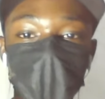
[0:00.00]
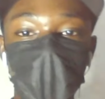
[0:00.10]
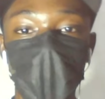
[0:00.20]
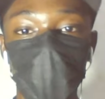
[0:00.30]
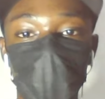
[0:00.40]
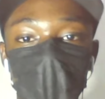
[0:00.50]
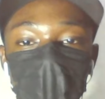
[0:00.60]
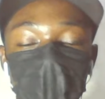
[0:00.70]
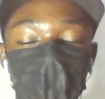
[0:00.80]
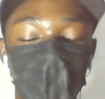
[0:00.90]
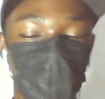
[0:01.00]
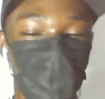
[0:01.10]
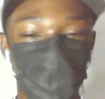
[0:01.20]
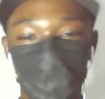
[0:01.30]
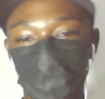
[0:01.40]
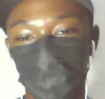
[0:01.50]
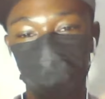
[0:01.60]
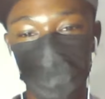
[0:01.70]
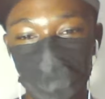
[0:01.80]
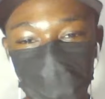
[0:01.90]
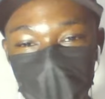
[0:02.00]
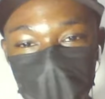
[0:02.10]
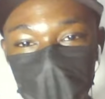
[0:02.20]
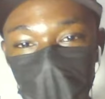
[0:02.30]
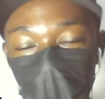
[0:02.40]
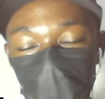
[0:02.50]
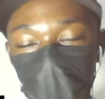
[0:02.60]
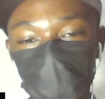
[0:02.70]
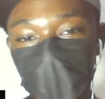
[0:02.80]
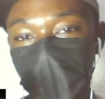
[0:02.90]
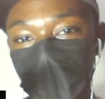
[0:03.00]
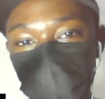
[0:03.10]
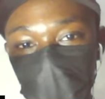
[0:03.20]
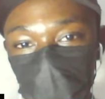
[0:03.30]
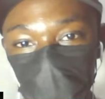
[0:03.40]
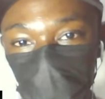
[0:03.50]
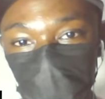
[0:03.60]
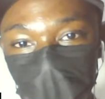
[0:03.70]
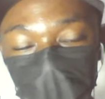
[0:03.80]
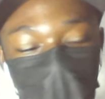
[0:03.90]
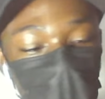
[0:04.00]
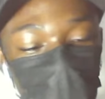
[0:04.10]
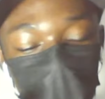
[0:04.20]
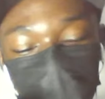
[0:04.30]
estate house now or mommy MPP goes I know